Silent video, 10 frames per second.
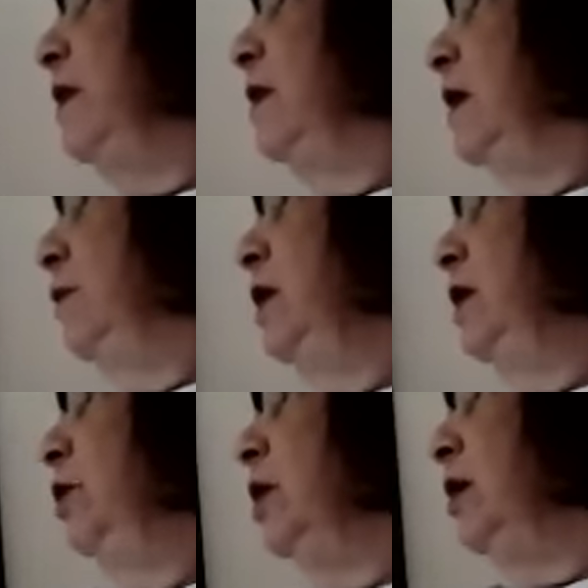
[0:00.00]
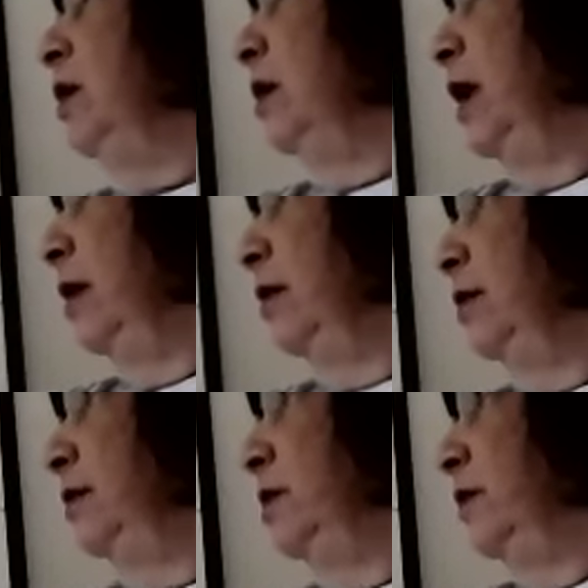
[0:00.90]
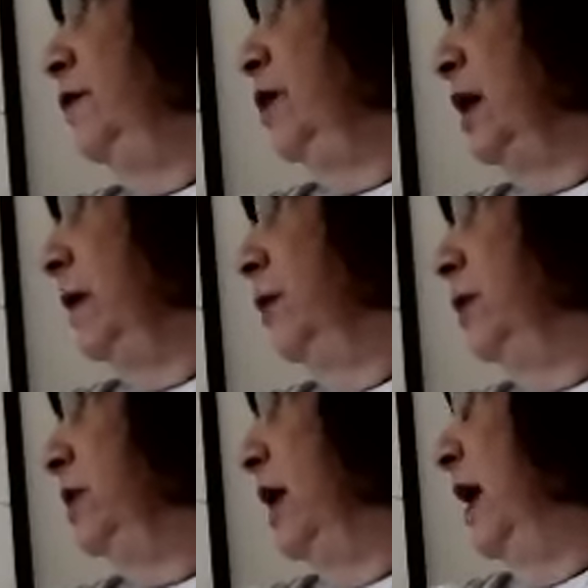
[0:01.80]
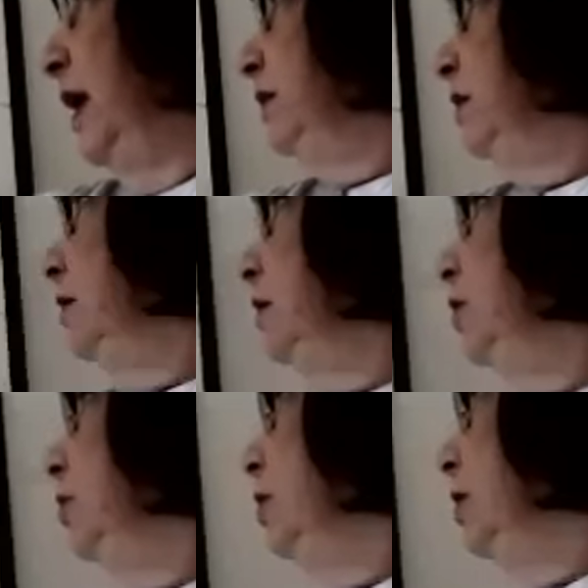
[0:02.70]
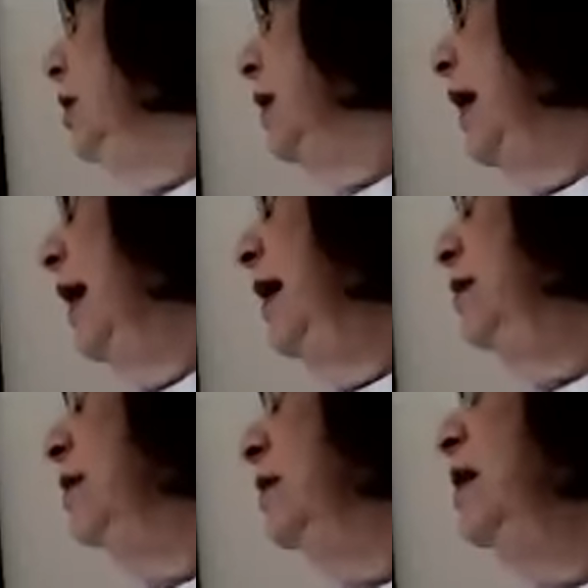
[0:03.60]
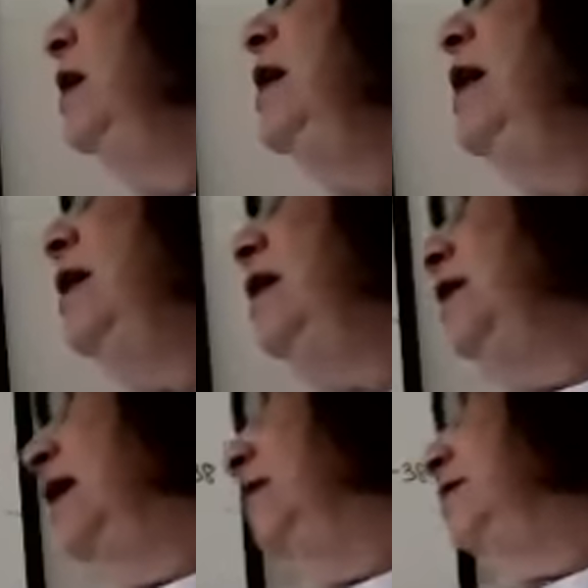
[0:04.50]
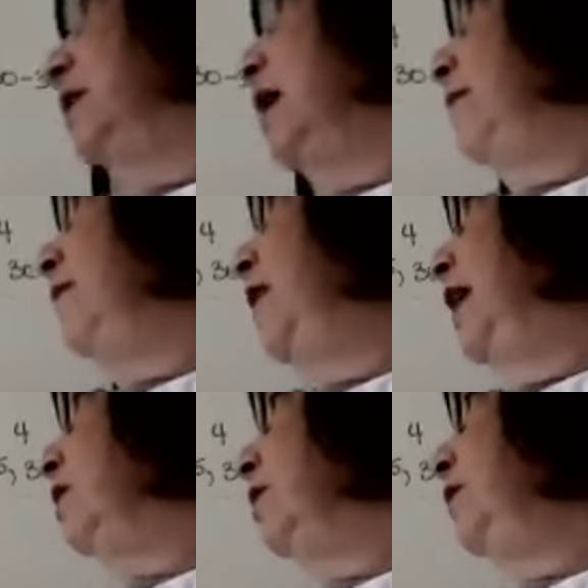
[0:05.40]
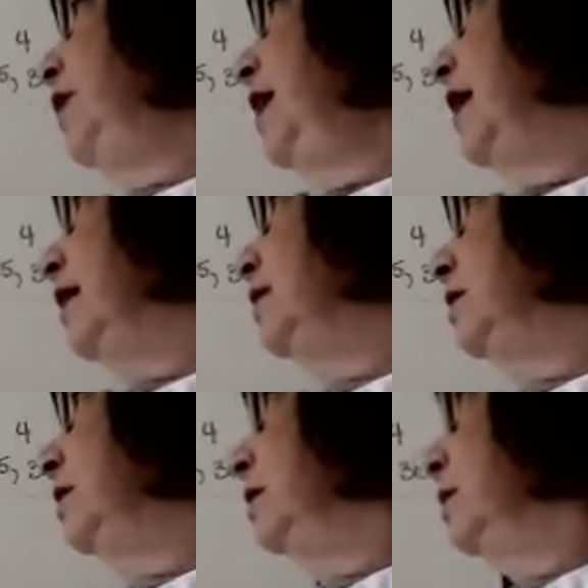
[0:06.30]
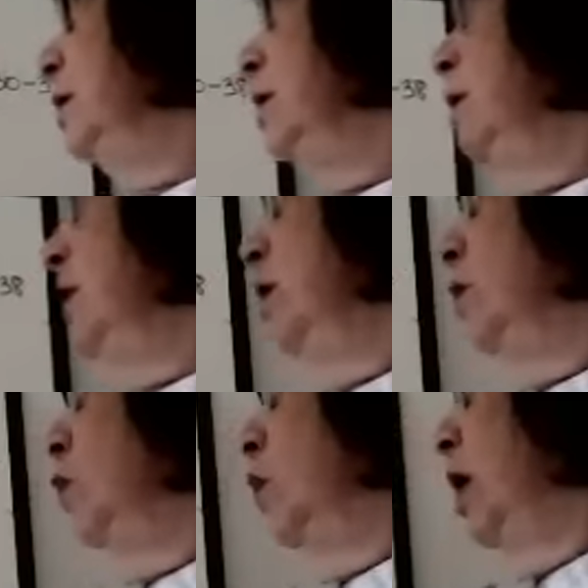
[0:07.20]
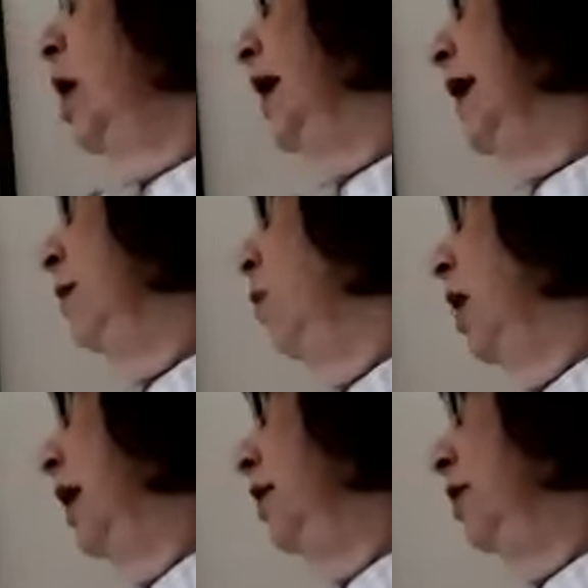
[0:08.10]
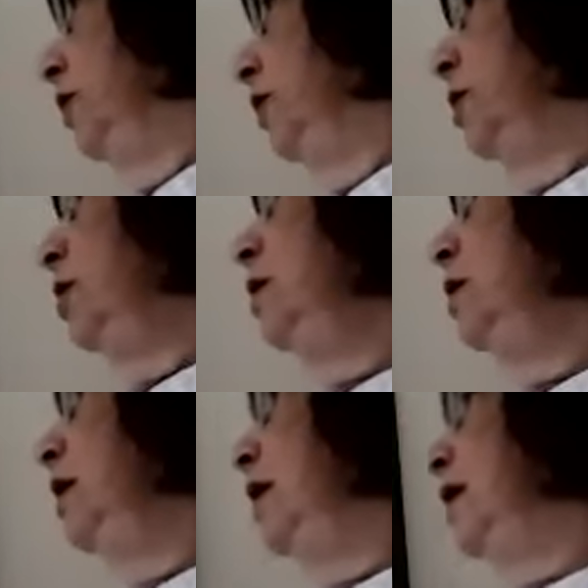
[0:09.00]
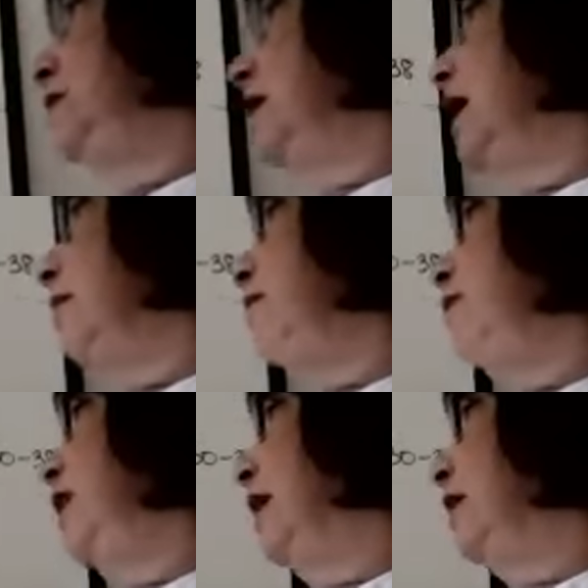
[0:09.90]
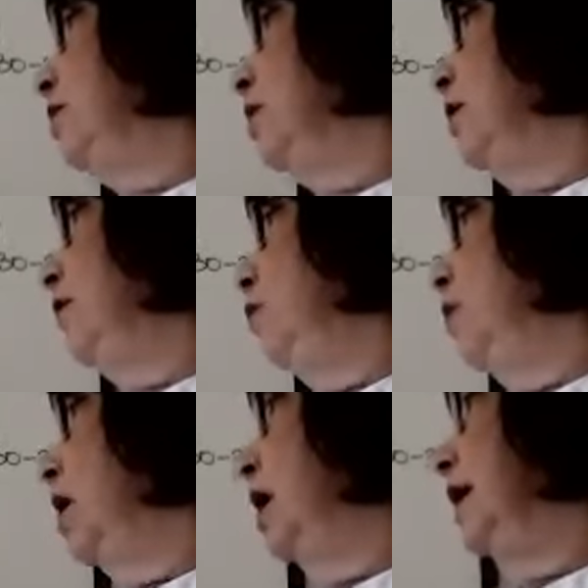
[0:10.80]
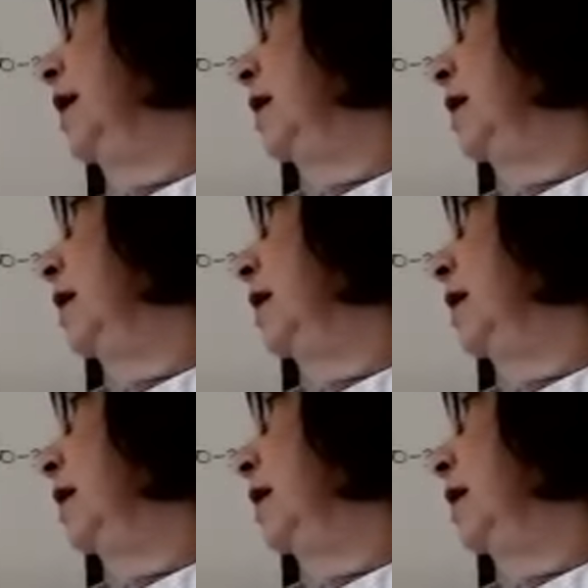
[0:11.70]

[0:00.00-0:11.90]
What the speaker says: Then we look at the letters, the variables, x to the third and x. There's a common factor of x. Y and y to the third is a common factor of y.